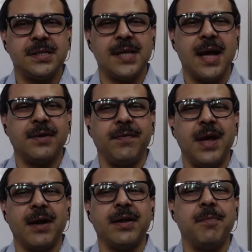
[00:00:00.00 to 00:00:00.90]
that
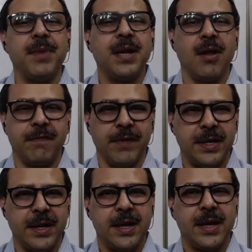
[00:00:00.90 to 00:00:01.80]
we are in the middle of
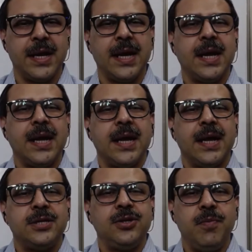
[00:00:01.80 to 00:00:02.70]
it.
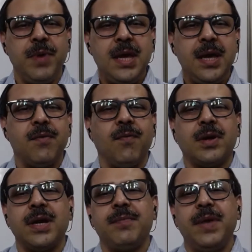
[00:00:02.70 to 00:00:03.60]
To me,
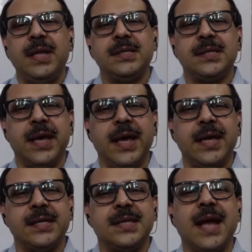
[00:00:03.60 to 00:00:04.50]
what it means
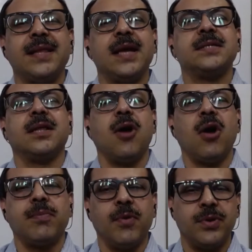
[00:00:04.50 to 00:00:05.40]
is that there's a
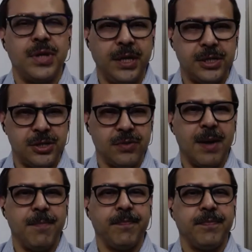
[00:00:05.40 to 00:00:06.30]
lot more change to
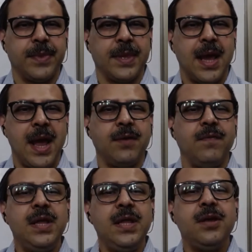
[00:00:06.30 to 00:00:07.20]
come. And
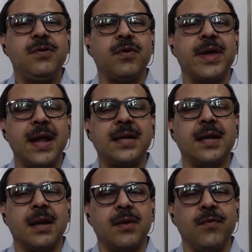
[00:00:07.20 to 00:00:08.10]
we need to
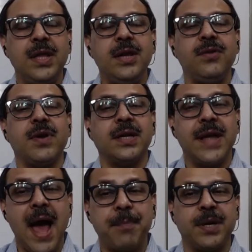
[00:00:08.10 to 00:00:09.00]

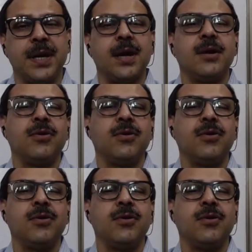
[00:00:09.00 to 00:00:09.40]
adapt to